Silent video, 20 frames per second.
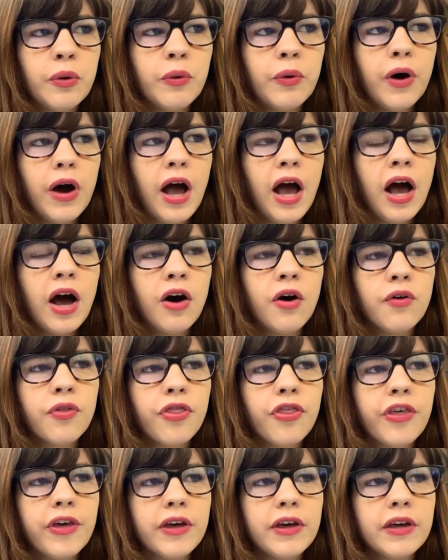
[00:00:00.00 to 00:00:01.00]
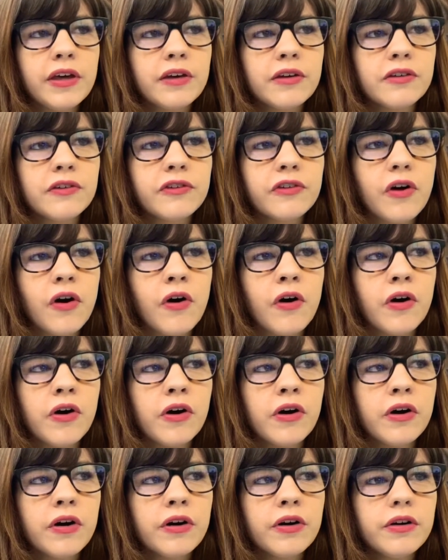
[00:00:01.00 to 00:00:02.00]
how things
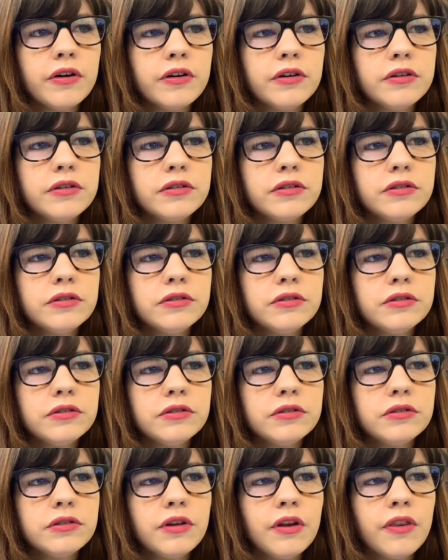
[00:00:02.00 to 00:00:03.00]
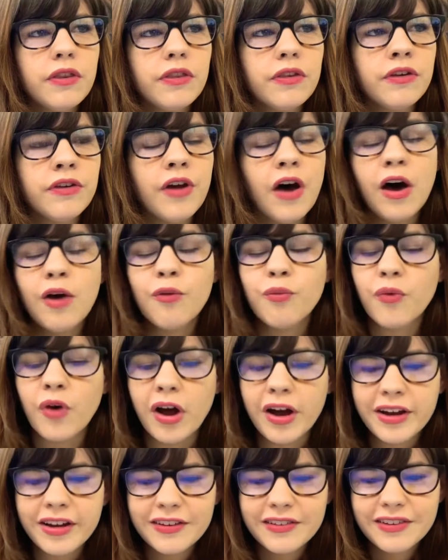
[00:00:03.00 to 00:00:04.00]
are not
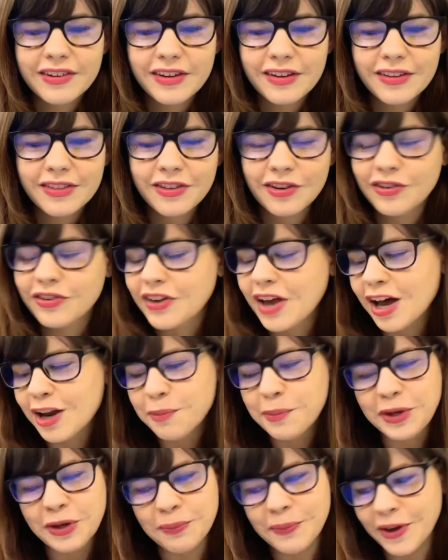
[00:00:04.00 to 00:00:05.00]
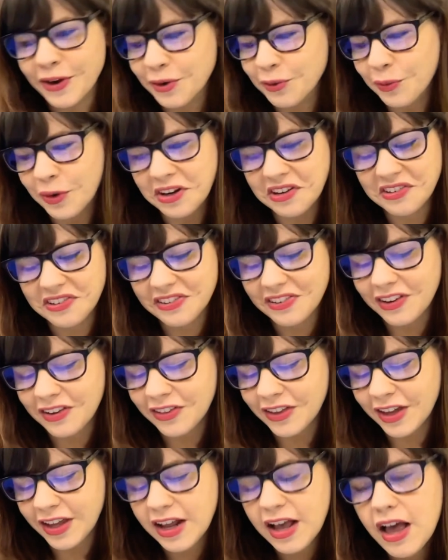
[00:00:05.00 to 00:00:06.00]
right. There's got to be a better way to say
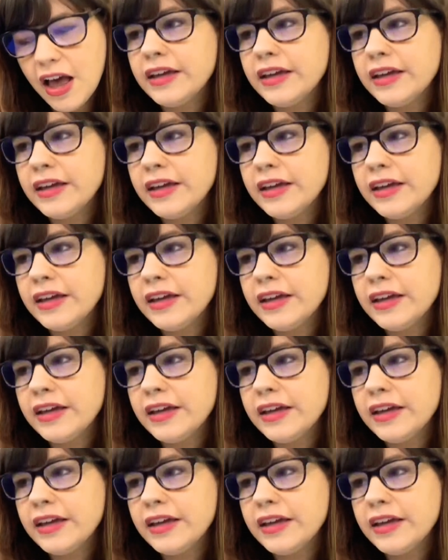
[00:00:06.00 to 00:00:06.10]
that.